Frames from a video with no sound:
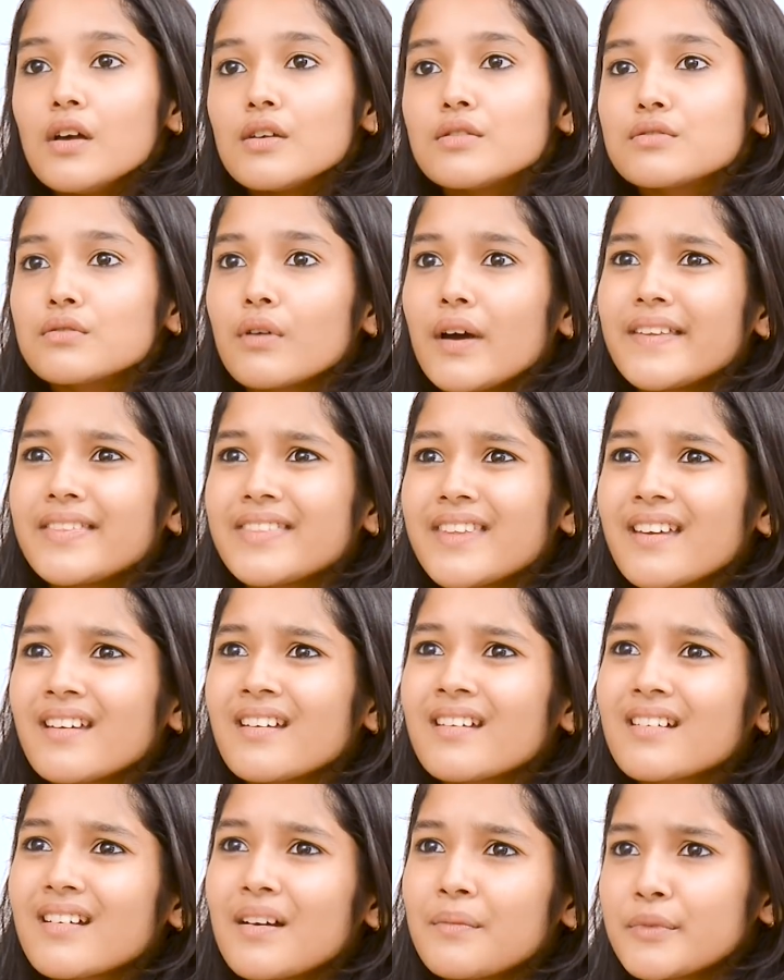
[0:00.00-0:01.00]
So I
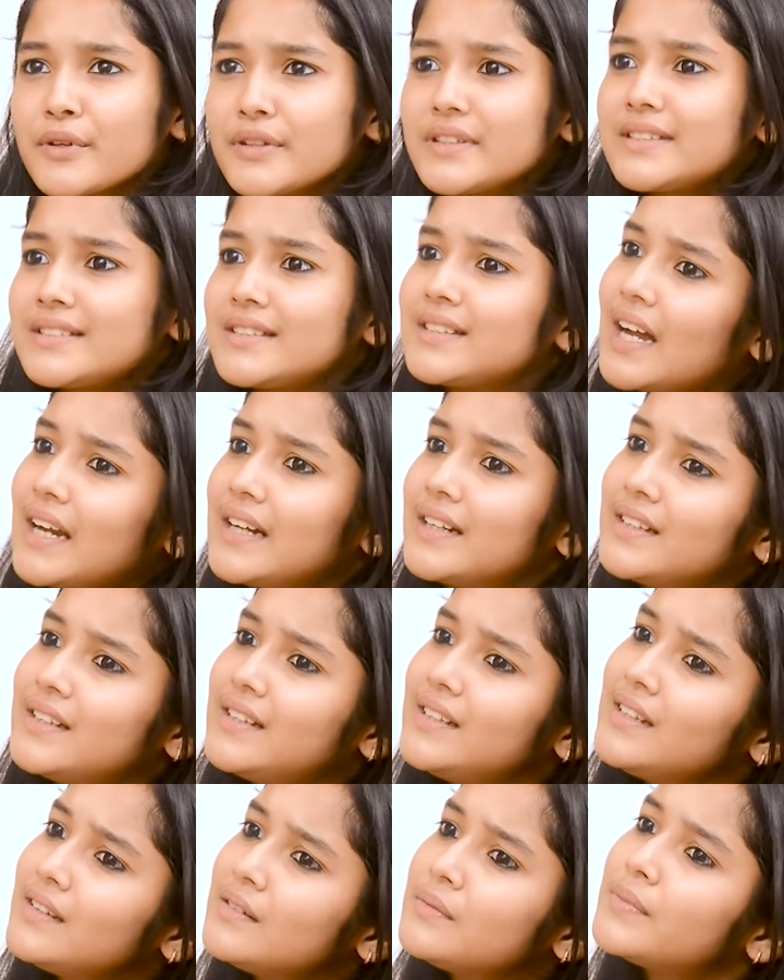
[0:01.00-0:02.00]
think I'm gonna
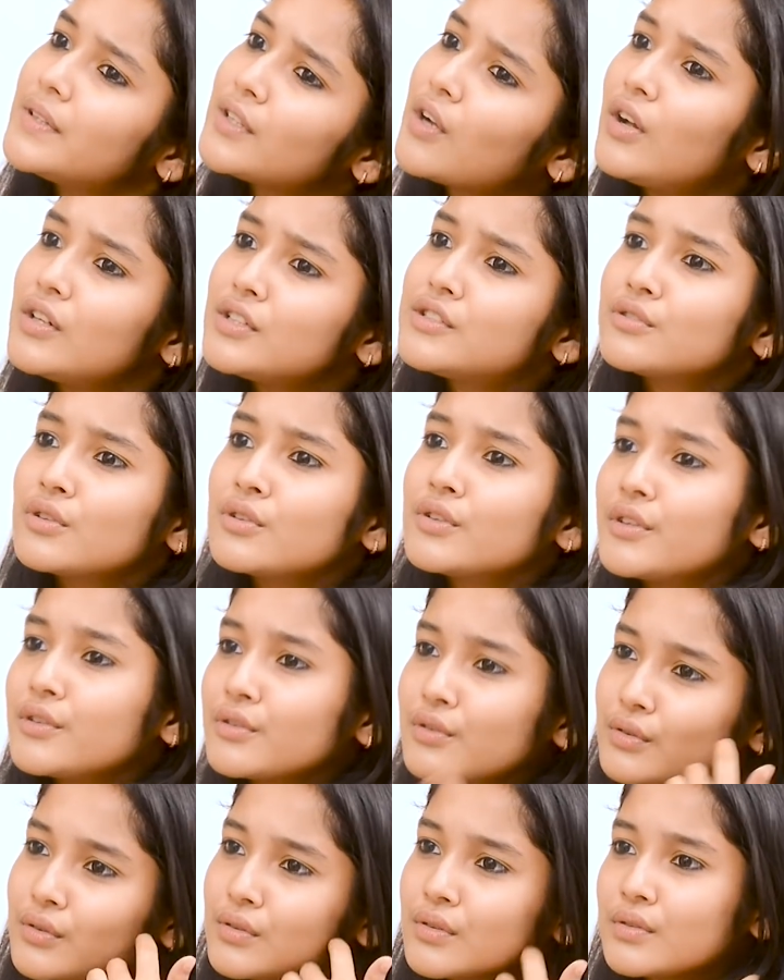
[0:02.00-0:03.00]
study, but also you
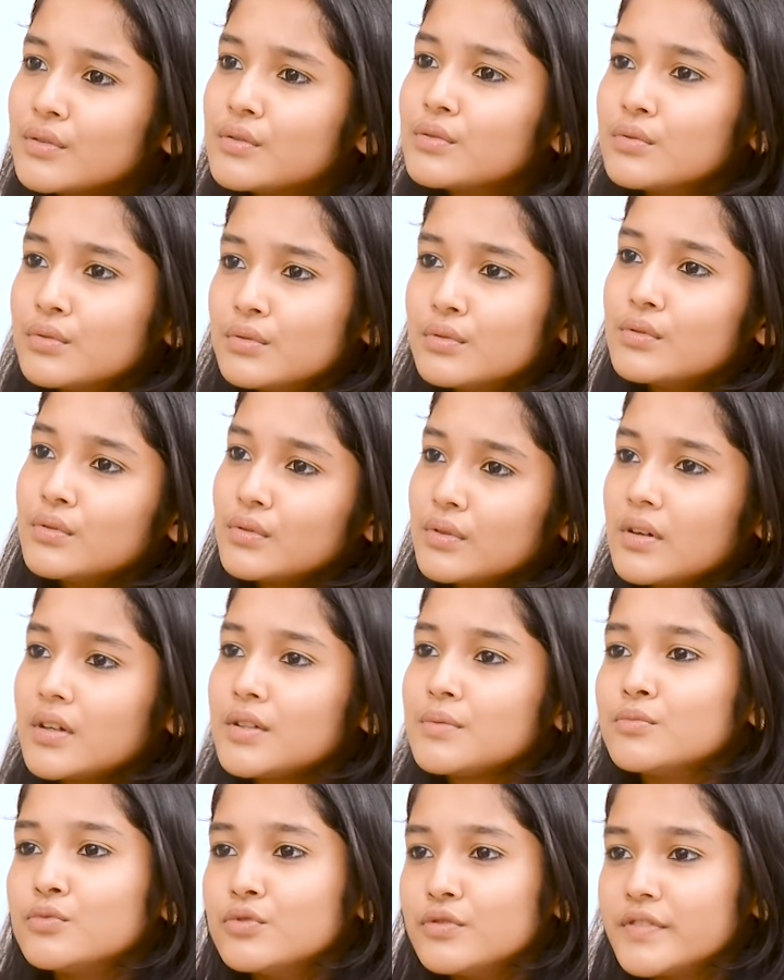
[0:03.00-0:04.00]
know do
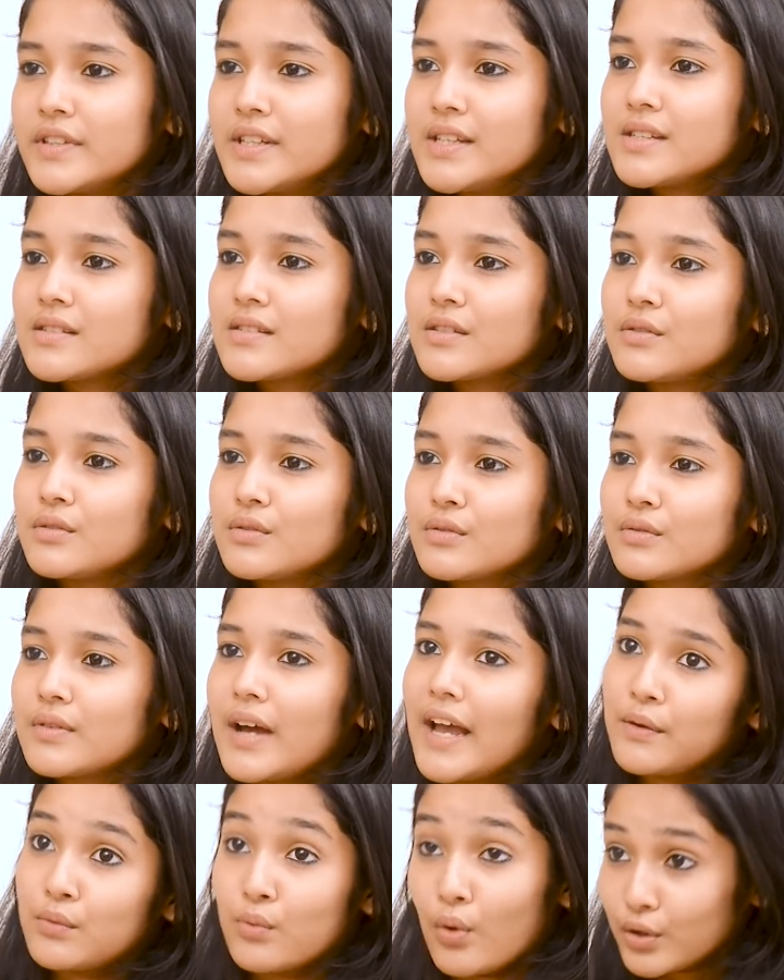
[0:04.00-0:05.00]
movies and you know
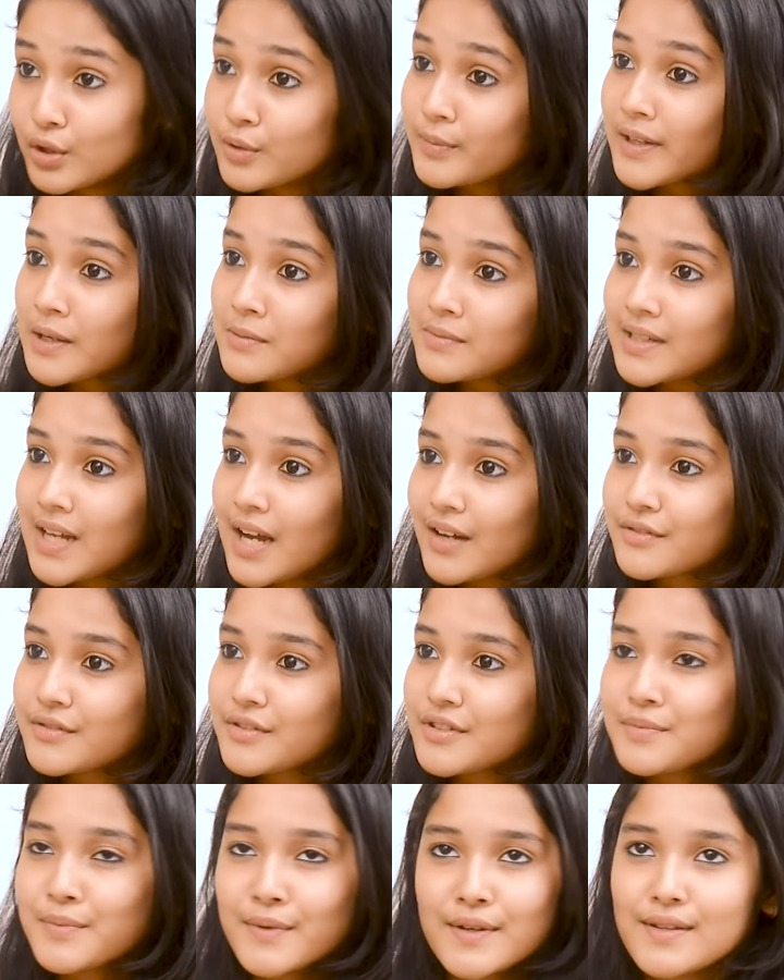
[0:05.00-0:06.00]
I want to become an
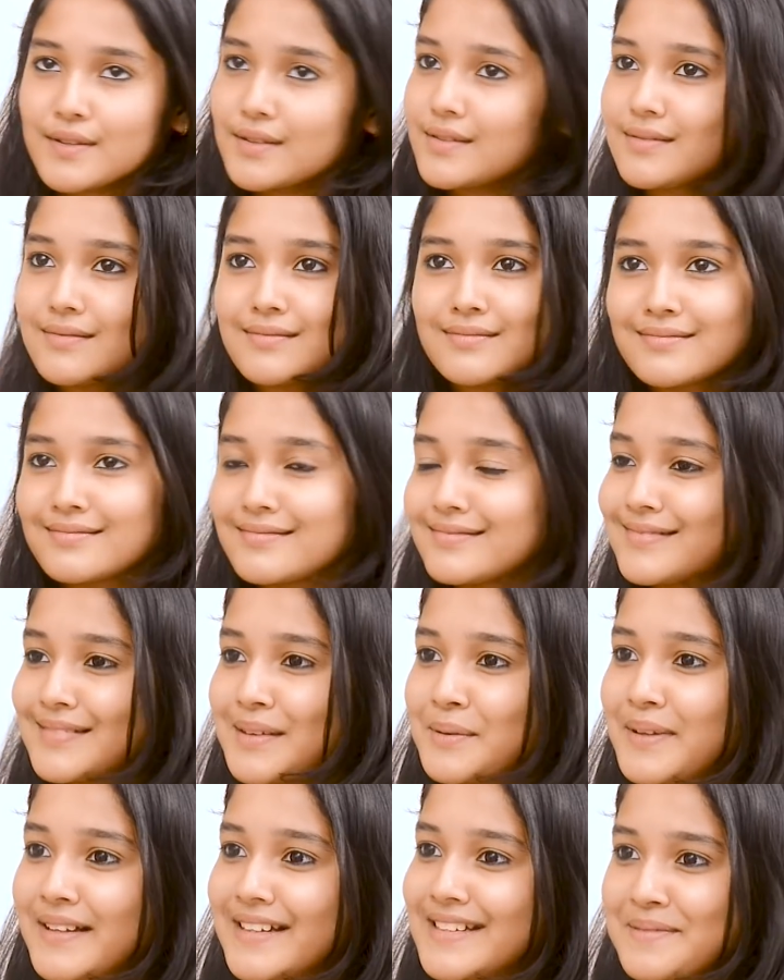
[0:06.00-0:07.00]
actress because.
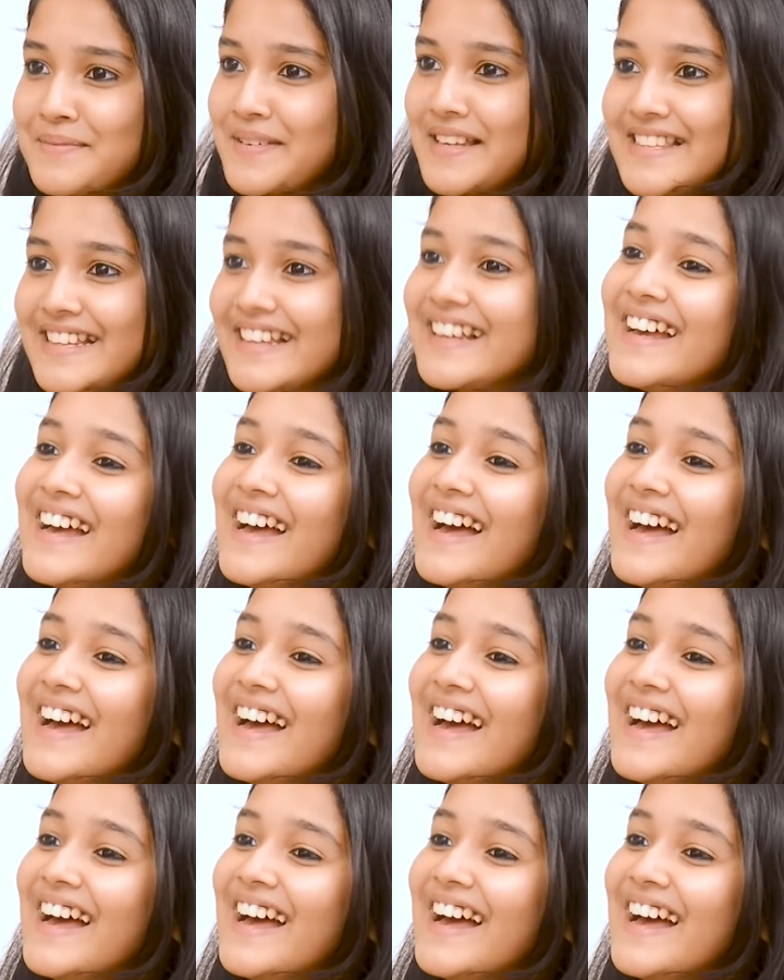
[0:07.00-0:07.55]
It's amazing.